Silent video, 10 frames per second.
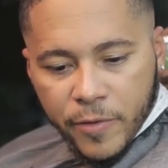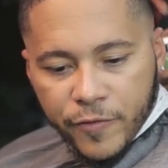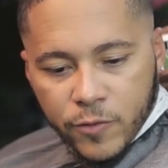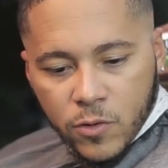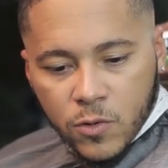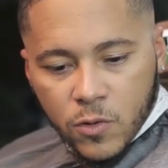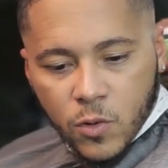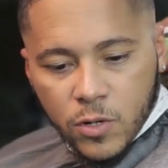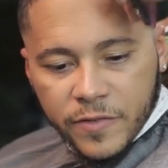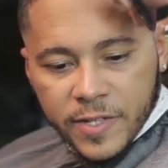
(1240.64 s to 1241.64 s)
before
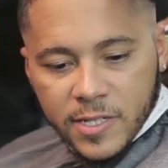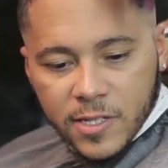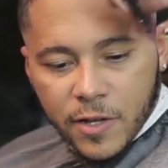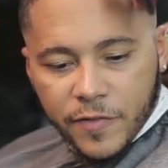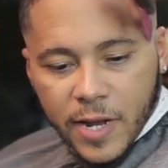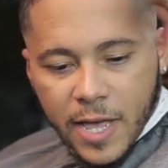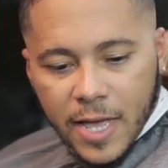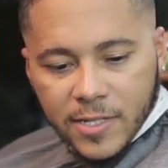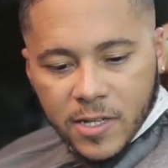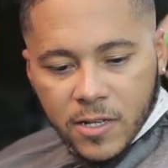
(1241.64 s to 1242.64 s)
all of this stuff, like,
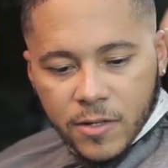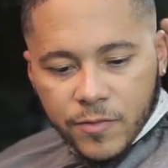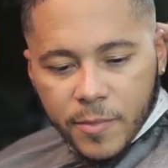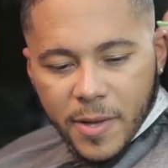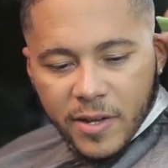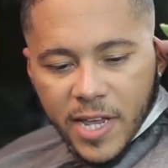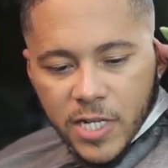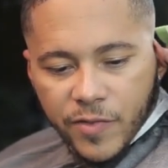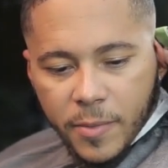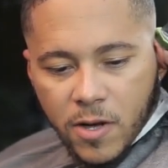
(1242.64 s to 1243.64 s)
as a, from about the
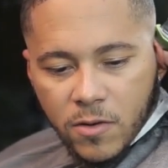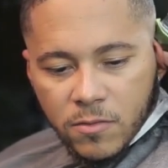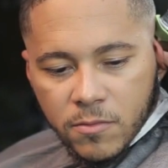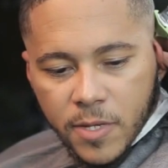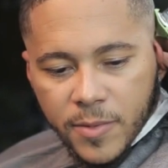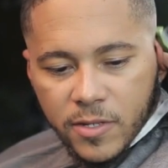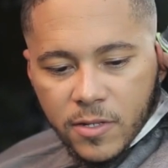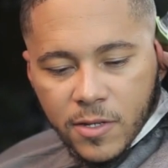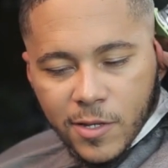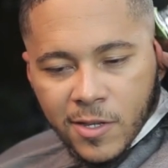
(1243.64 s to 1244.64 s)
age of about
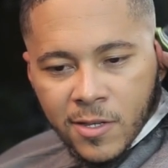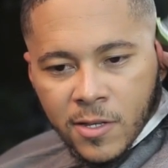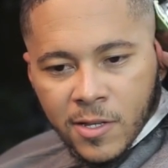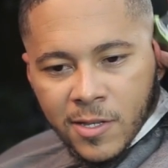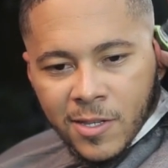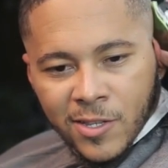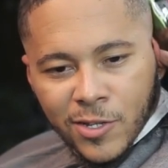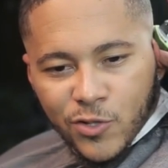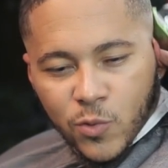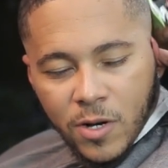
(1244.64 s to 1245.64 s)
maybe
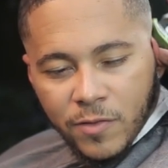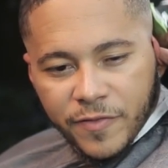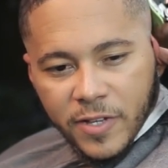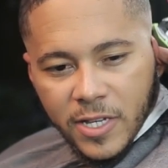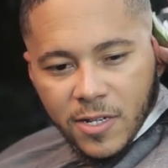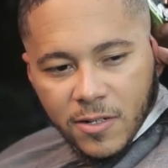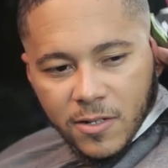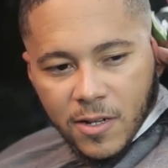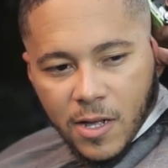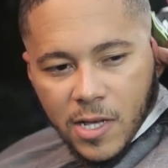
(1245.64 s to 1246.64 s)
12, 13,
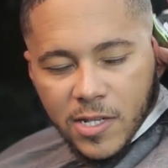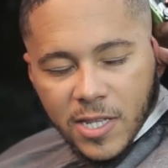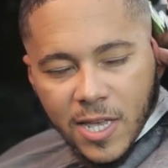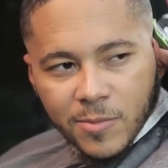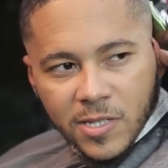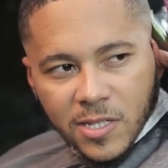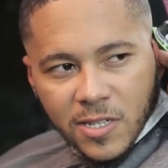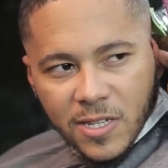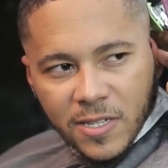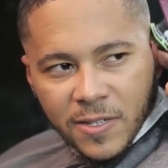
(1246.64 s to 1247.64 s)
I used to
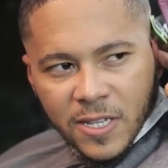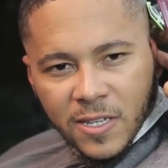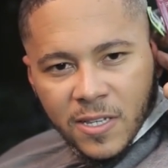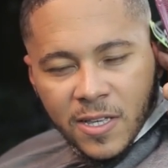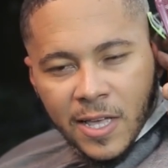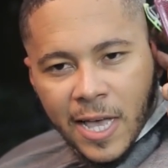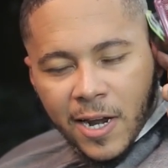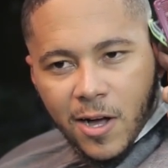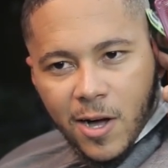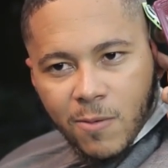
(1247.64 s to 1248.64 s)
MC,
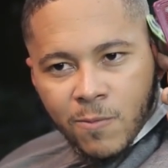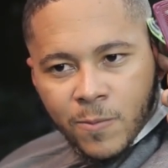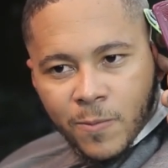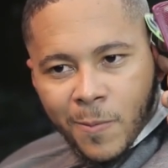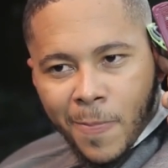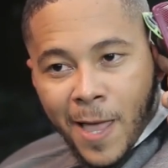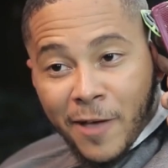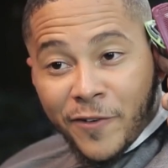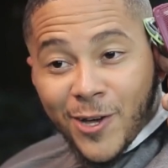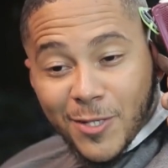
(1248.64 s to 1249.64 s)
and
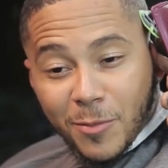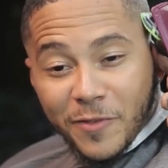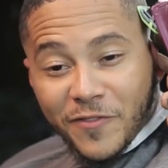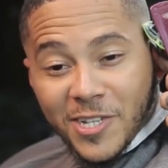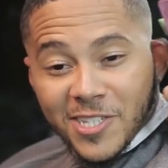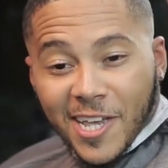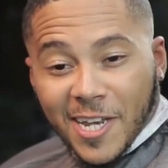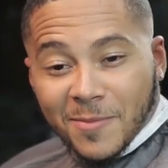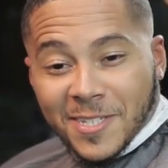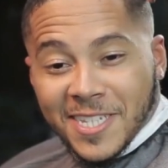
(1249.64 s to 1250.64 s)
at first, when we first
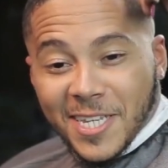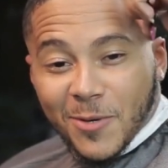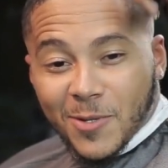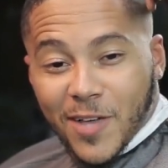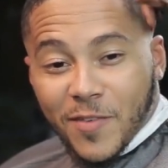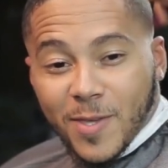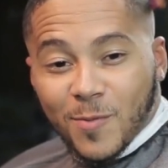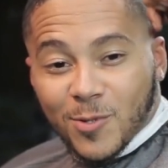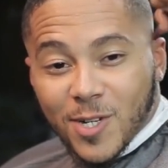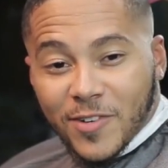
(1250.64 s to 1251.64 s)
started MCing, it was other
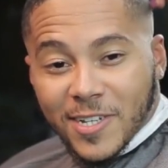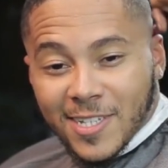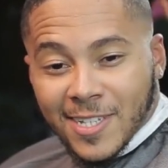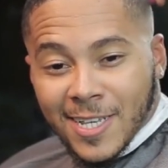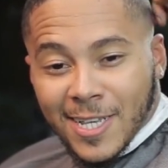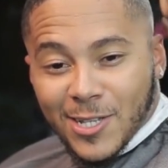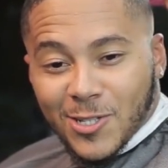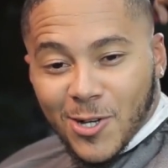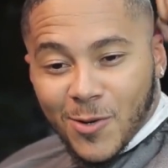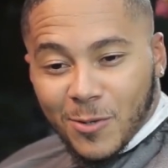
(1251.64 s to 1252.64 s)
people's lyrics,
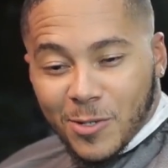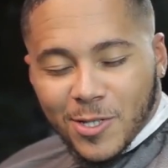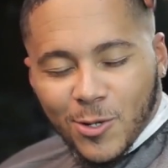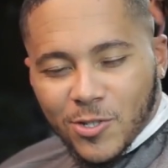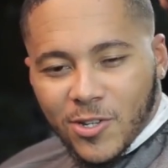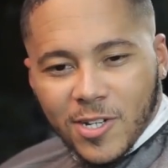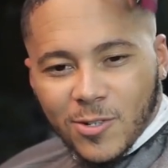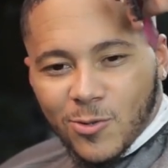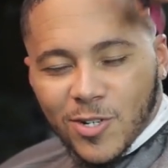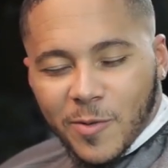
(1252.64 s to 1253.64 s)
so it was so solid
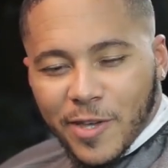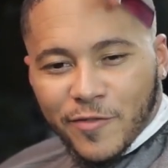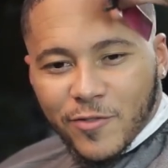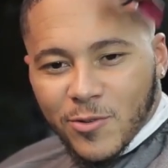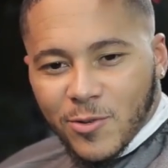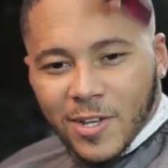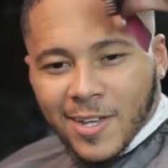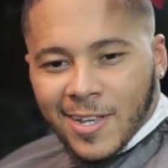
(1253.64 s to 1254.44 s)
all the way through.